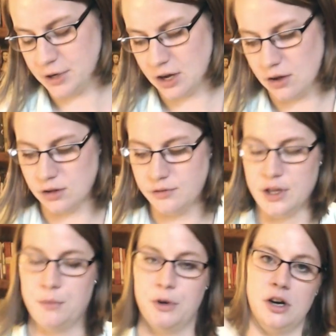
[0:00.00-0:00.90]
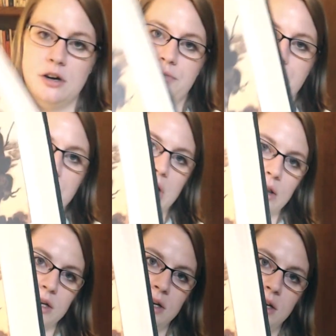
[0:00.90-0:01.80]
not all of them, are full
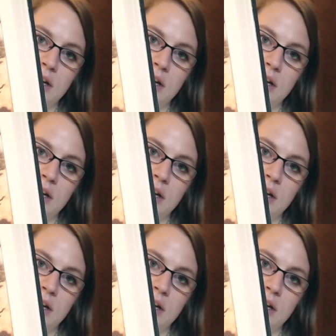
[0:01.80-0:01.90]
color.